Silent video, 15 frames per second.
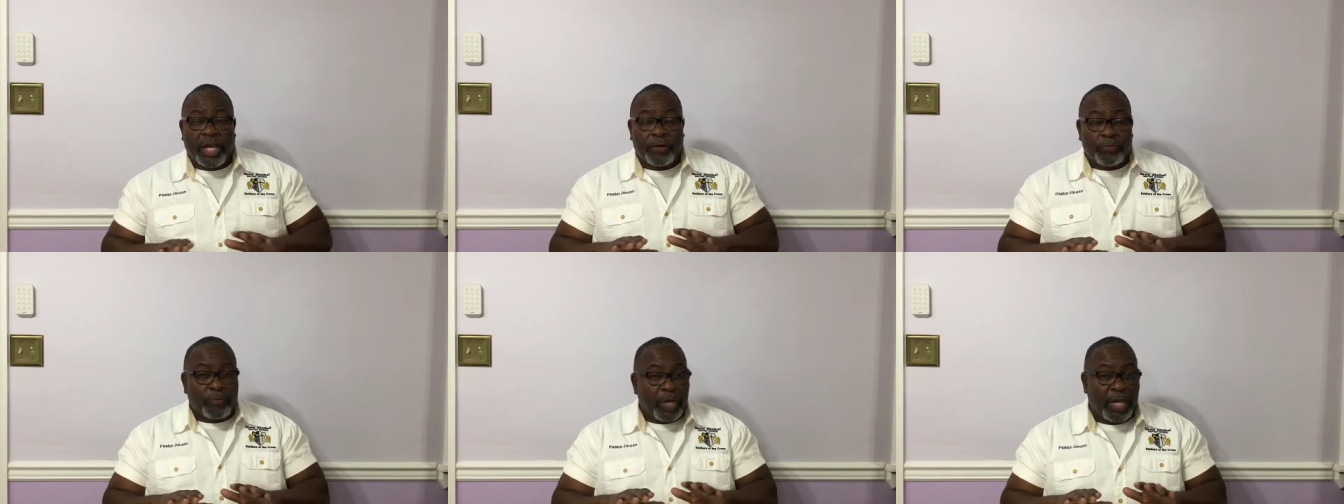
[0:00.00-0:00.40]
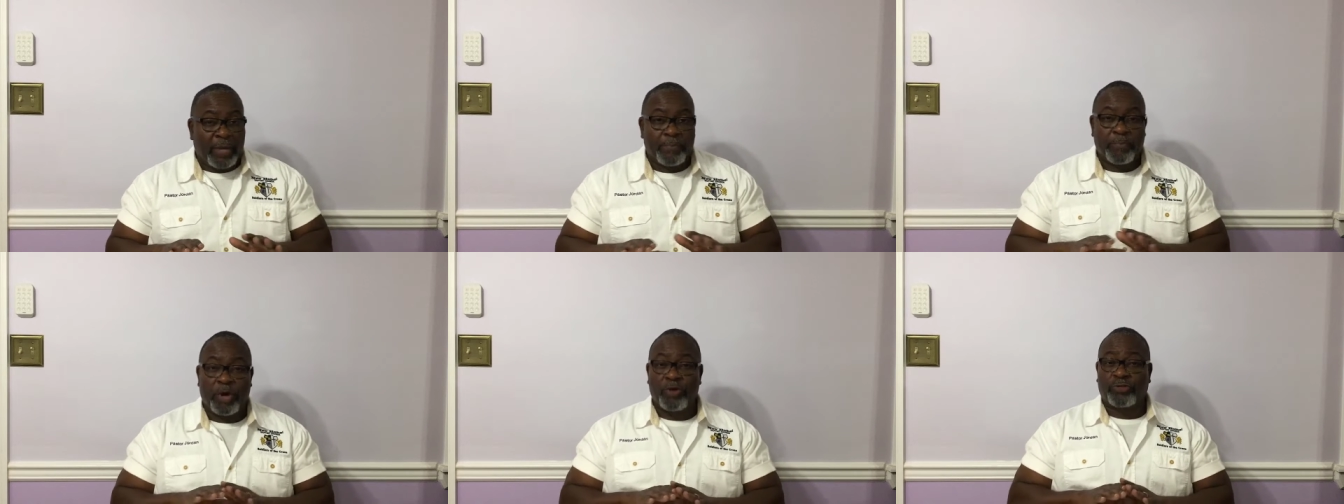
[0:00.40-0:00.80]
and
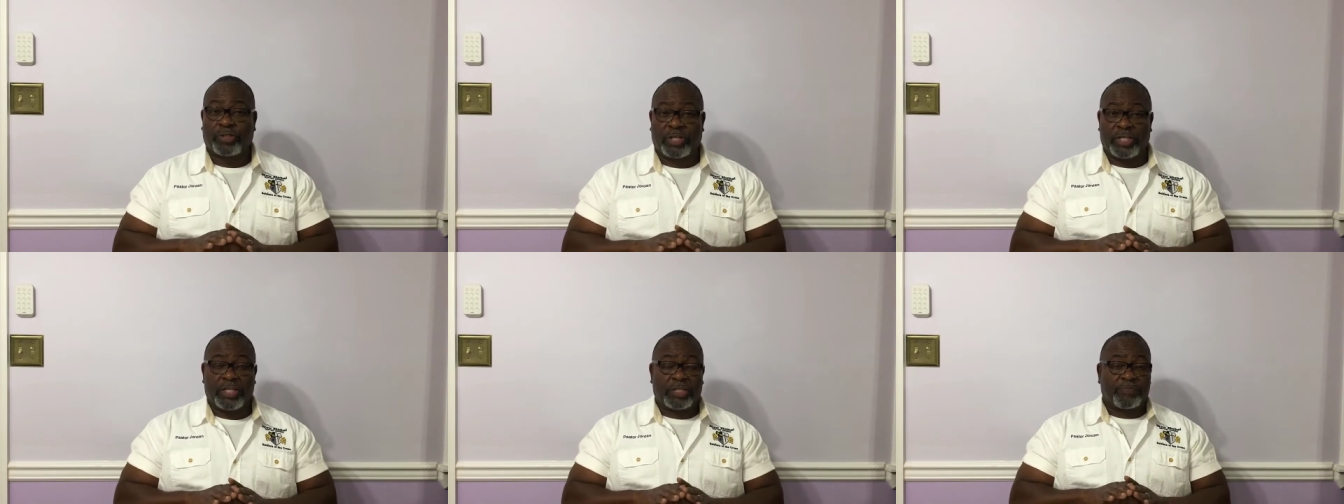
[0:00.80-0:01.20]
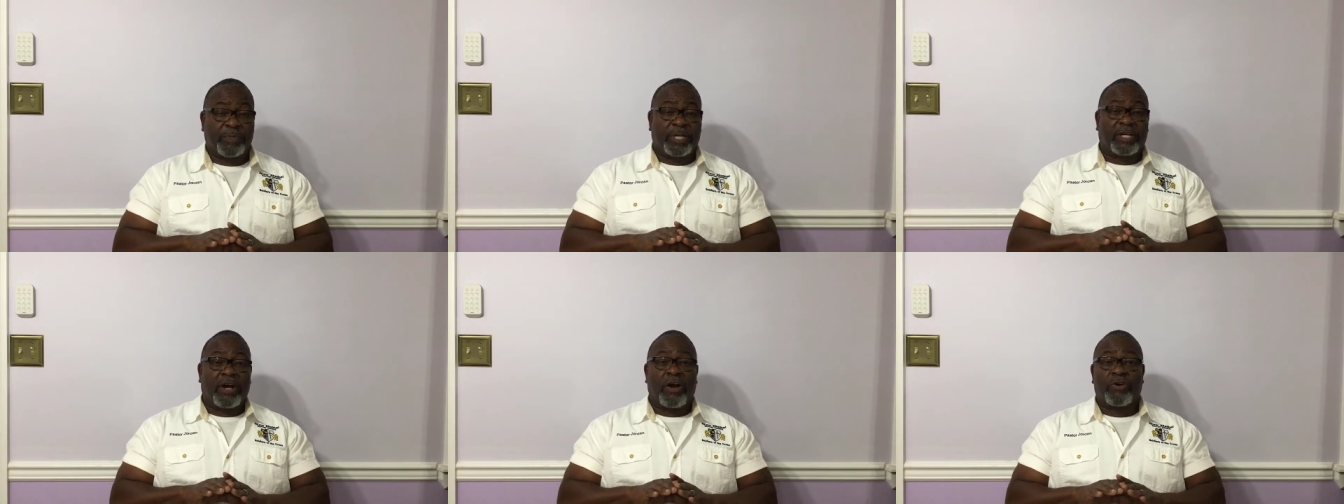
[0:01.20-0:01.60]
and mostly it's
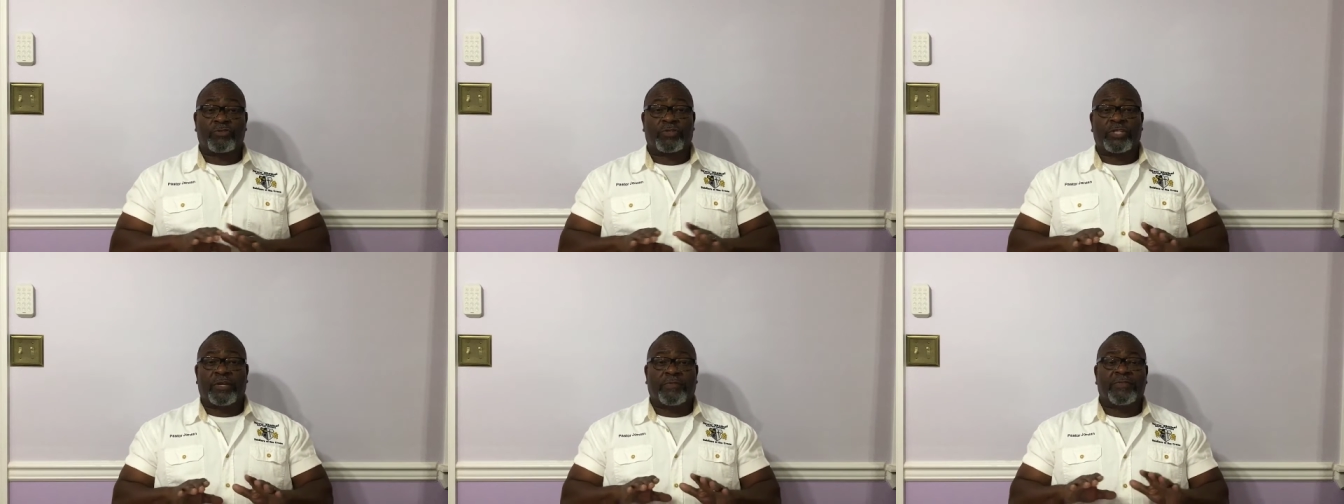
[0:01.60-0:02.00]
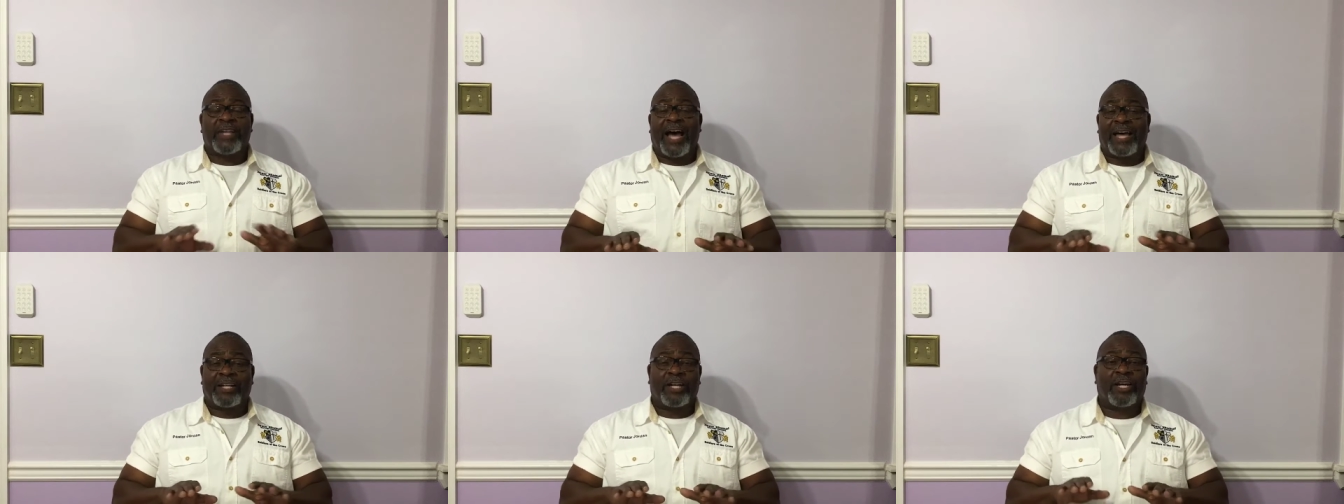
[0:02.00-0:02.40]
because of
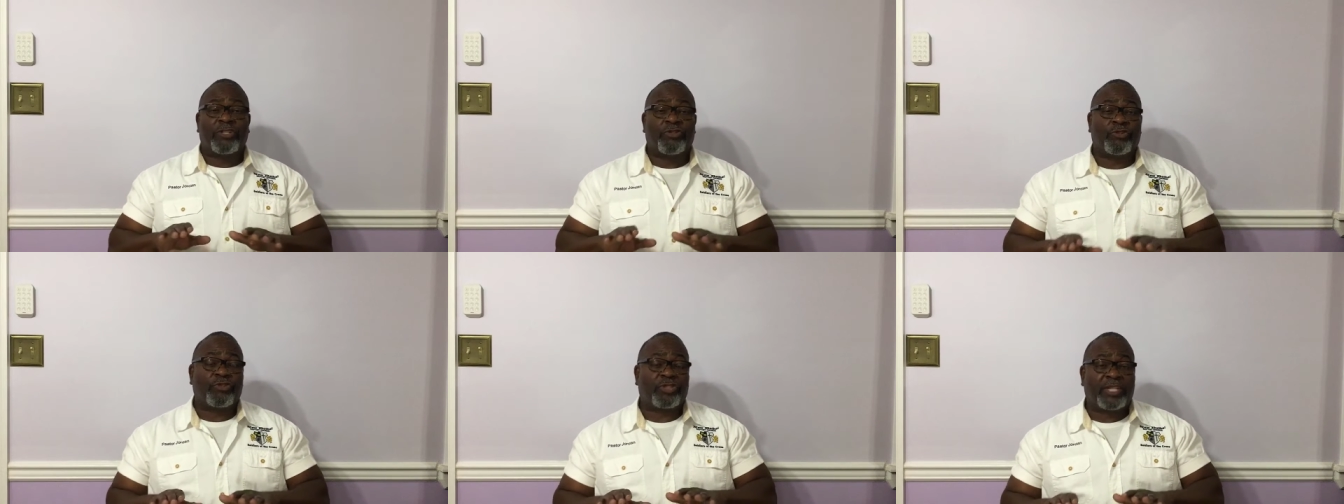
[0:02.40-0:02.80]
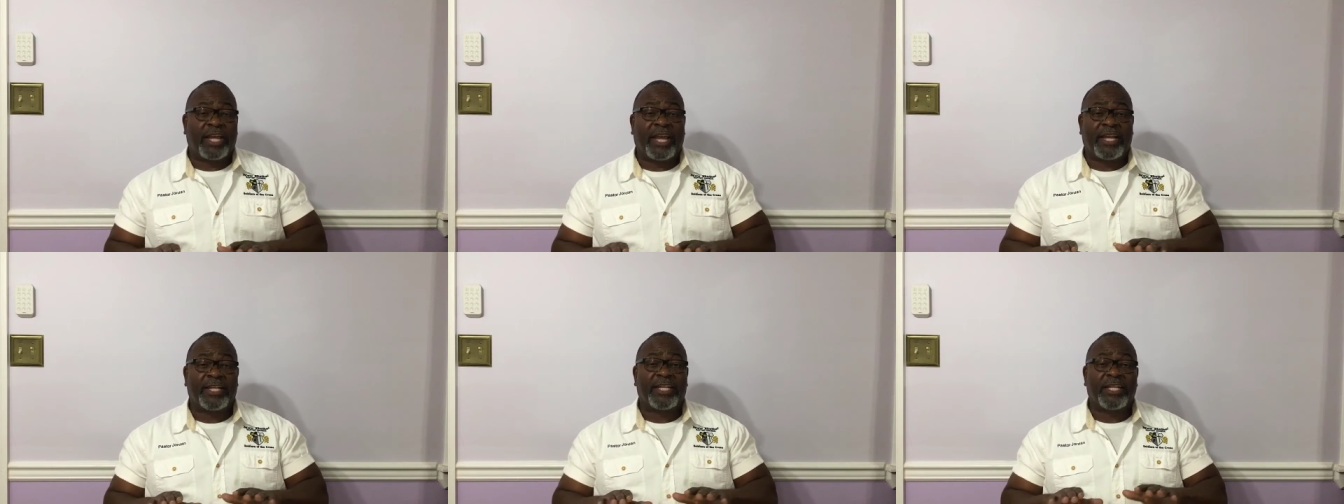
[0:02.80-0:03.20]
not
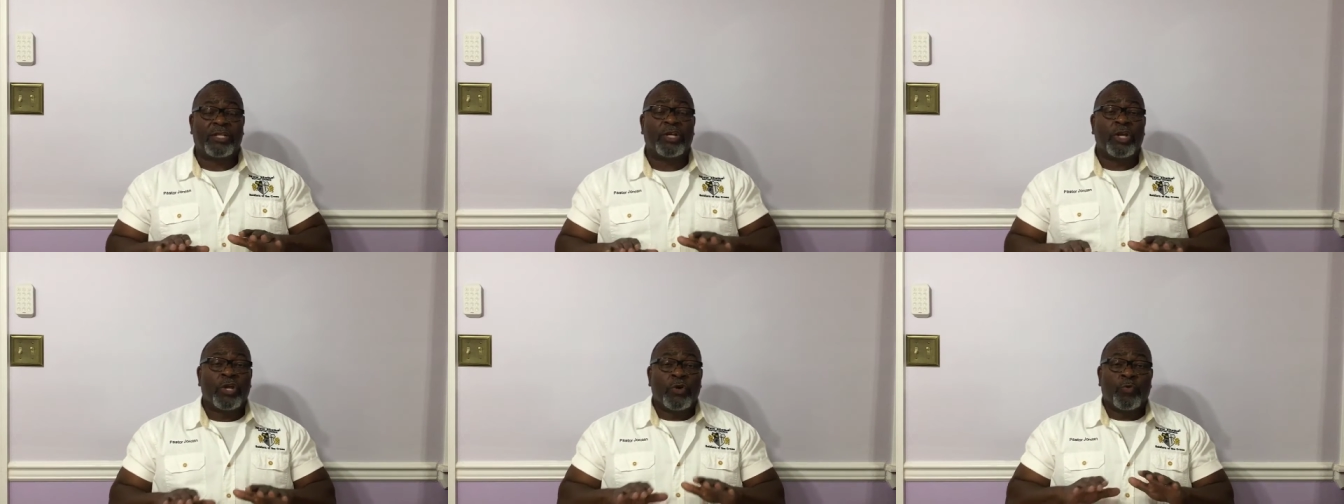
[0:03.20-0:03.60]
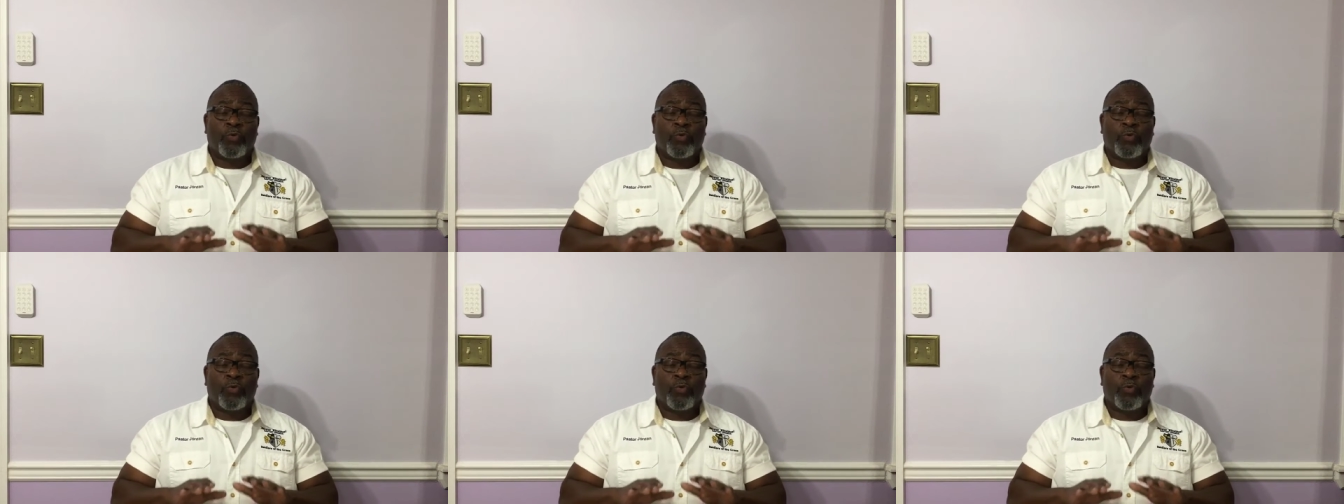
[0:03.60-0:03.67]
understanding